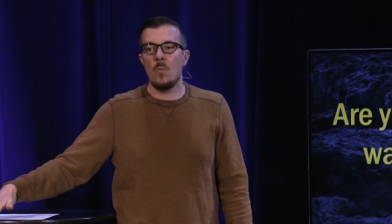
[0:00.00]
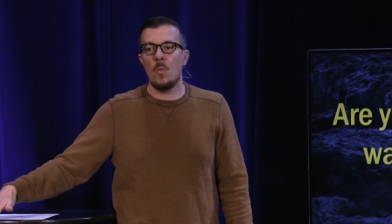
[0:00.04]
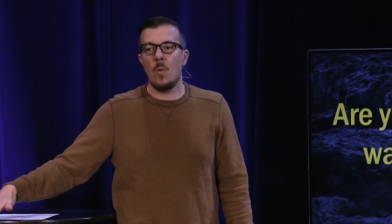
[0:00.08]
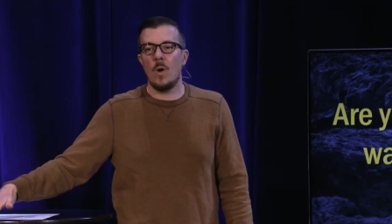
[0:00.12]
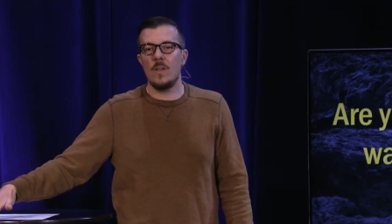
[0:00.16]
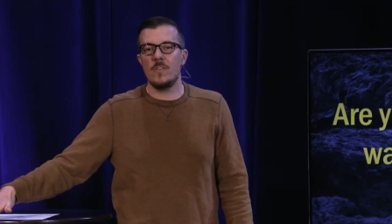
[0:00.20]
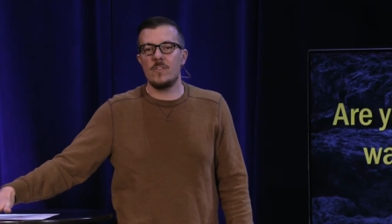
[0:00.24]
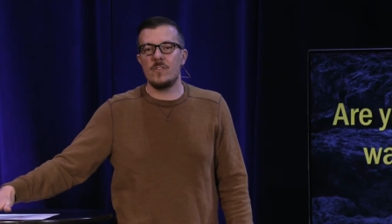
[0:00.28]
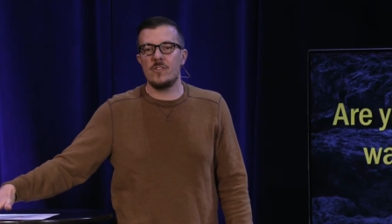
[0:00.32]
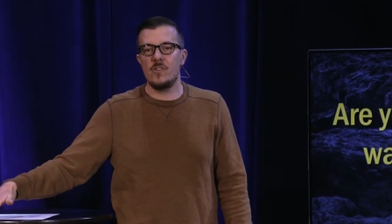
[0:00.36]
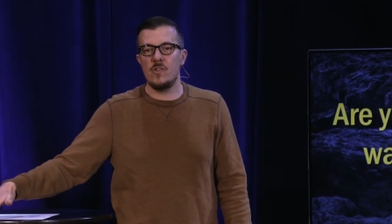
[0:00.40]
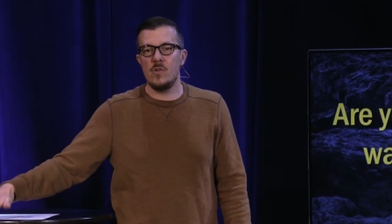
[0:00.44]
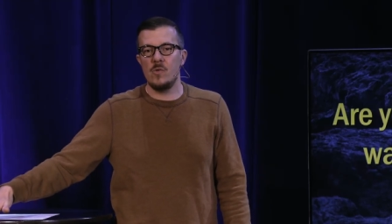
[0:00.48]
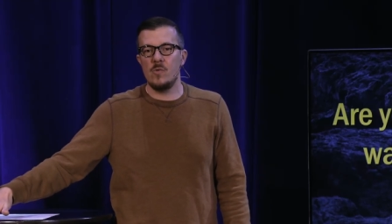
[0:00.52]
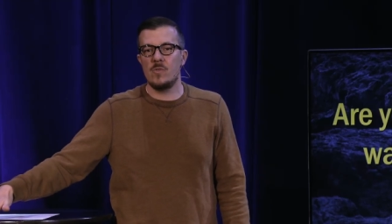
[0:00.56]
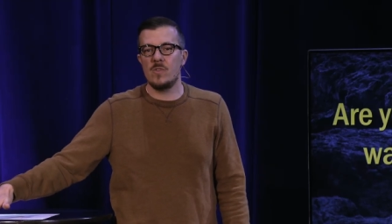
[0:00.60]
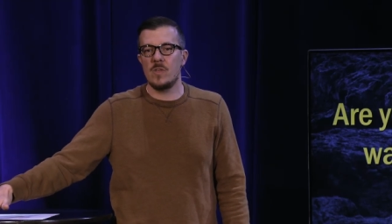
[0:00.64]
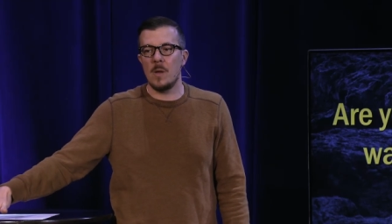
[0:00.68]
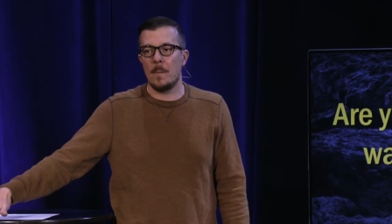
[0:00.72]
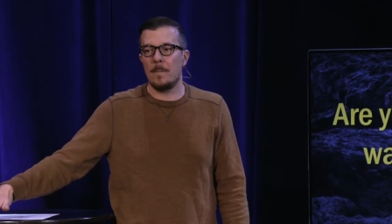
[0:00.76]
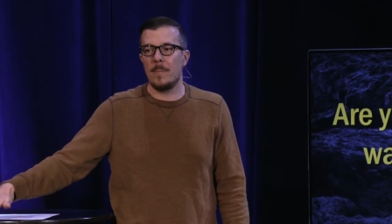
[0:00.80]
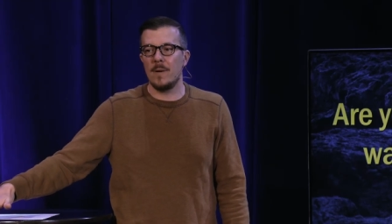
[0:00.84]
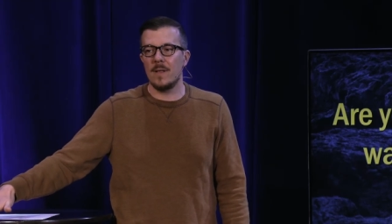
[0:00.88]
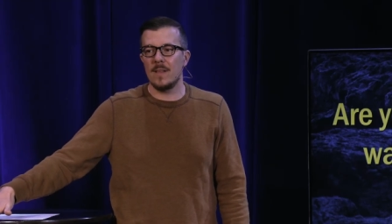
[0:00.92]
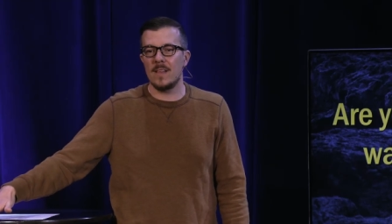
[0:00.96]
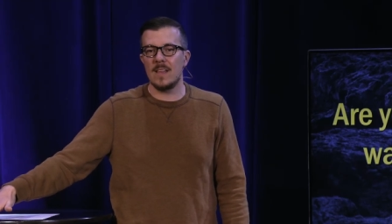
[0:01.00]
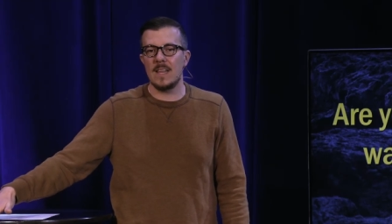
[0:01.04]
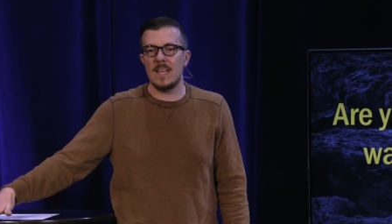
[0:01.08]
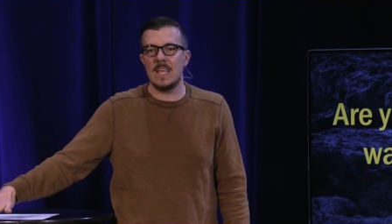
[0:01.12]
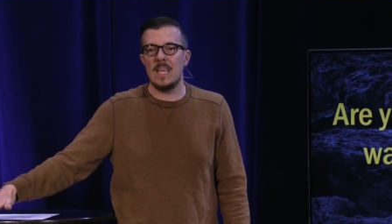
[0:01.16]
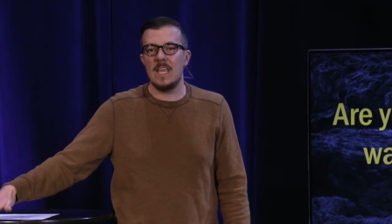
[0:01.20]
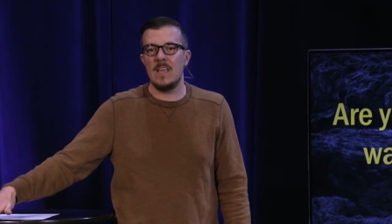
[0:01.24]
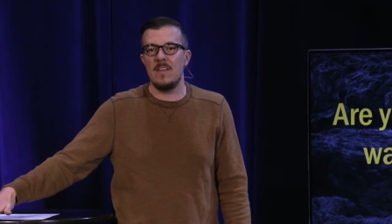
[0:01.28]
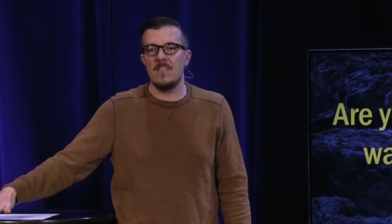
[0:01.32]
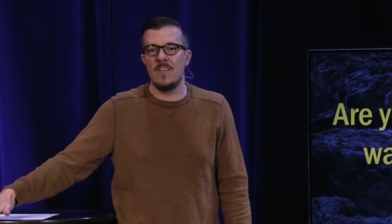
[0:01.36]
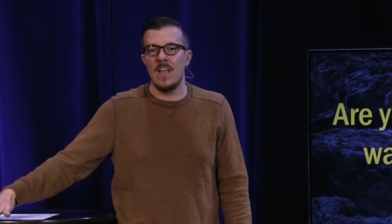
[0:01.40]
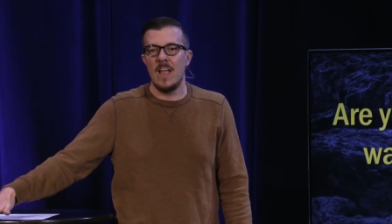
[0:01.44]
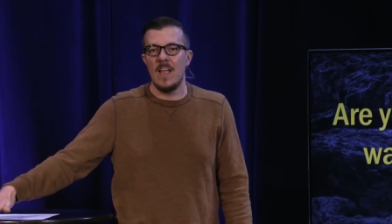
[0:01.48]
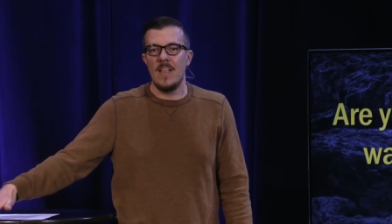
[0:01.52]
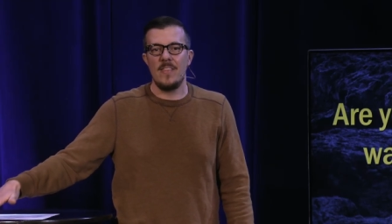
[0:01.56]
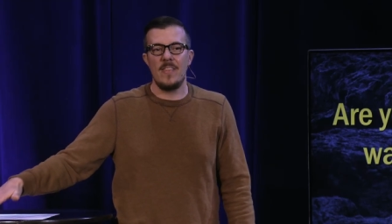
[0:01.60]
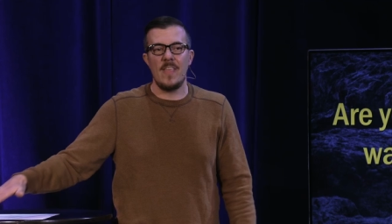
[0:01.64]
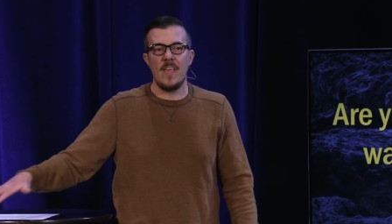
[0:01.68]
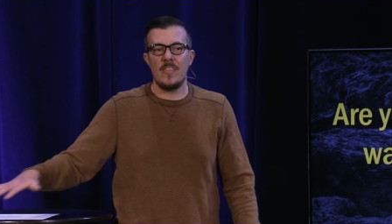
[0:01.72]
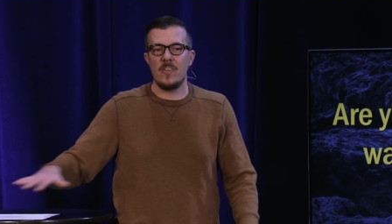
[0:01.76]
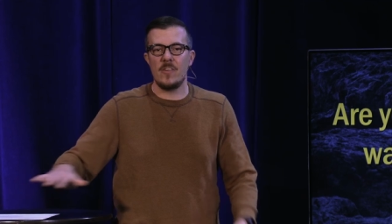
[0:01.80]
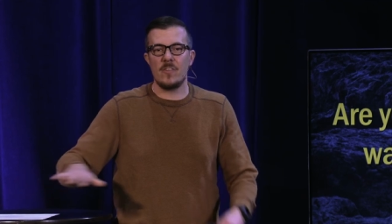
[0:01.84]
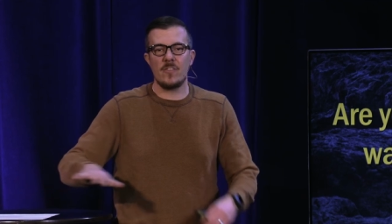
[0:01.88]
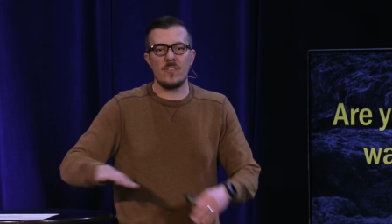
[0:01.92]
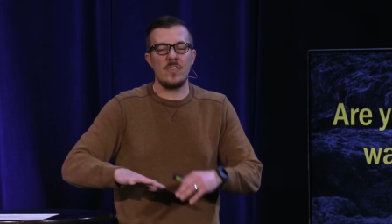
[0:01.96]
wants you to believe
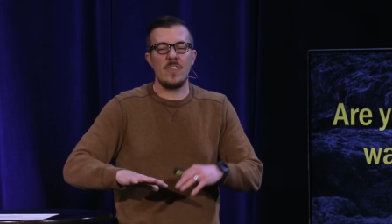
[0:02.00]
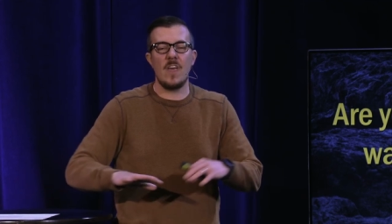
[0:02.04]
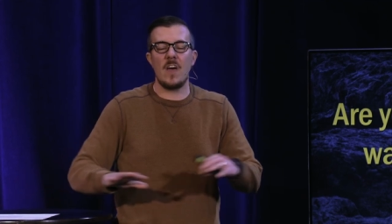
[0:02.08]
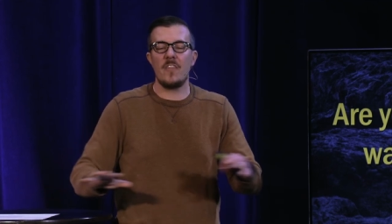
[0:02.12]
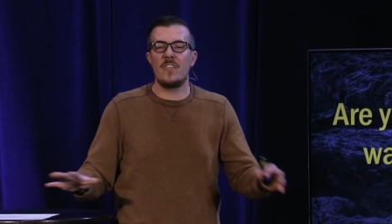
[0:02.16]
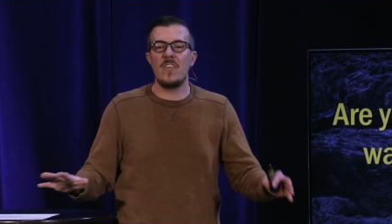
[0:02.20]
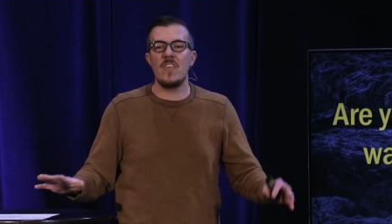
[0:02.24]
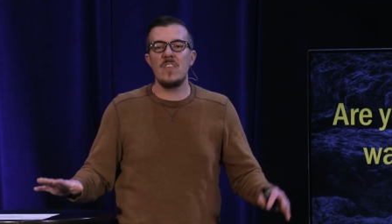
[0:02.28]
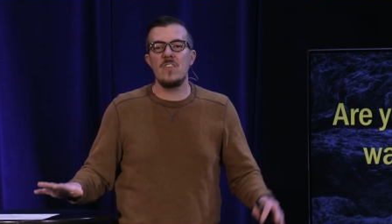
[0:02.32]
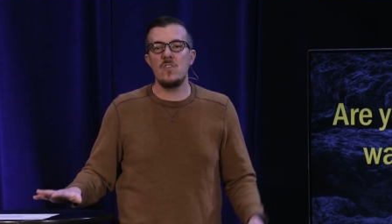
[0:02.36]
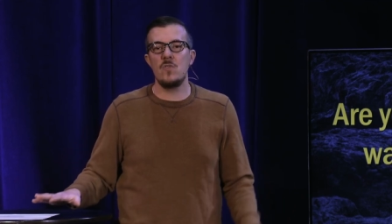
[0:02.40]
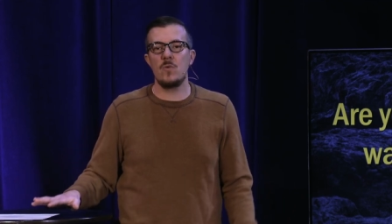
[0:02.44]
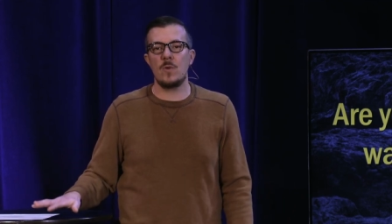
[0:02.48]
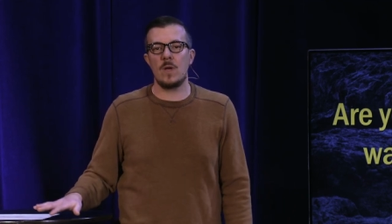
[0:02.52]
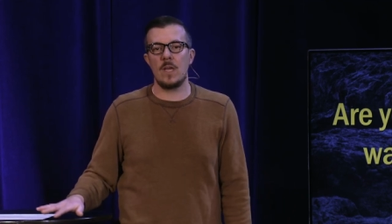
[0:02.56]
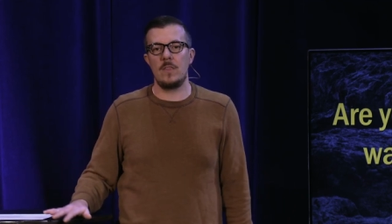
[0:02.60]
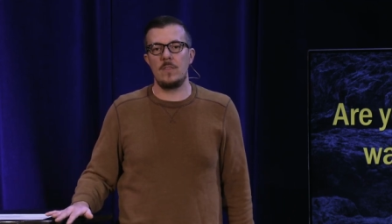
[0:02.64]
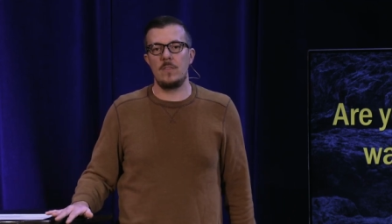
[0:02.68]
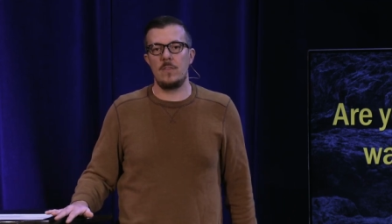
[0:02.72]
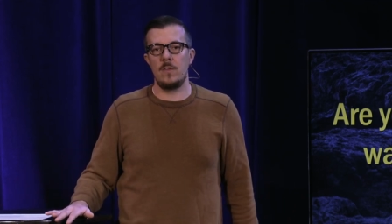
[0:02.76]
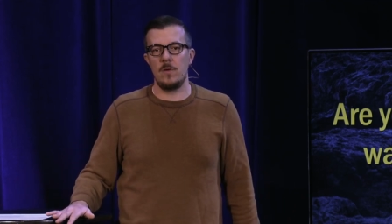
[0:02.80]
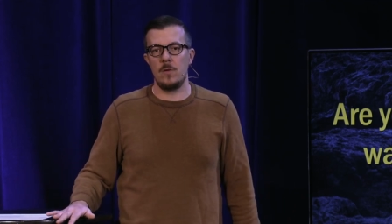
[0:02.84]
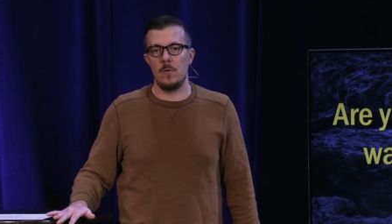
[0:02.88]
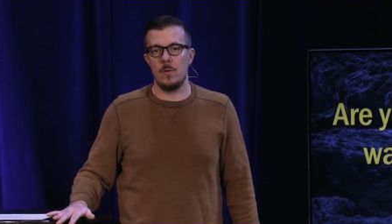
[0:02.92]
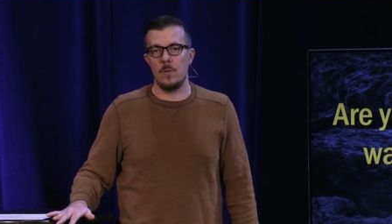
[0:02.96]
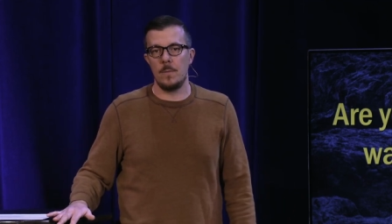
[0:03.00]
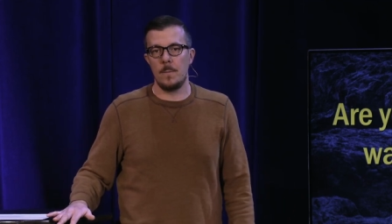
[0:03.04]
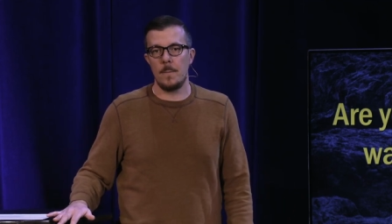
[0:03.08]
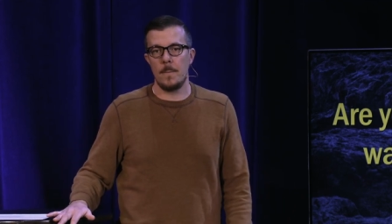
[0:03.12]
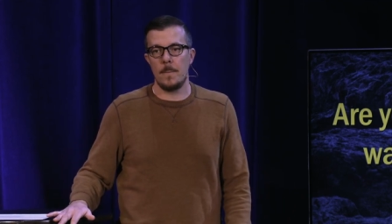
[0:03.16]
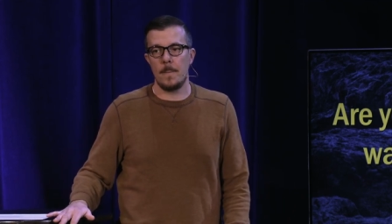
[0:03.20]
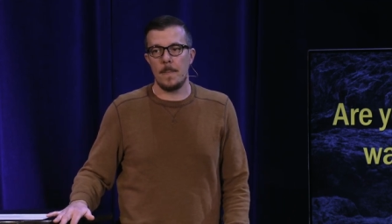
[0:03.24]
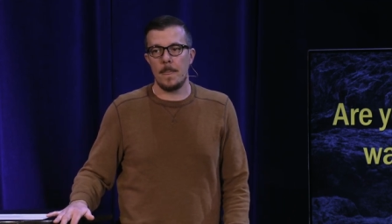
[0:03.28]
that there's nothing you can do.